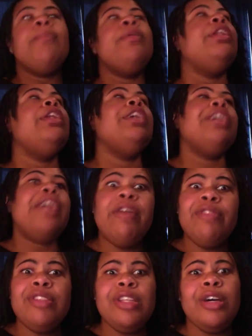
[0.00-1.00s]
Lil
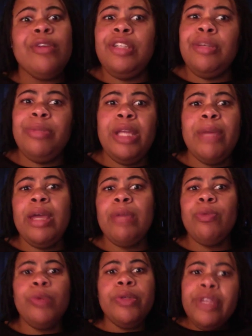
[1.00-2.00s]
Kevin told them that,
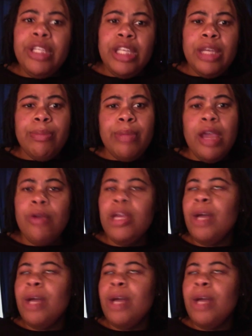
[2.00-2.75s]
baby, we finna get married.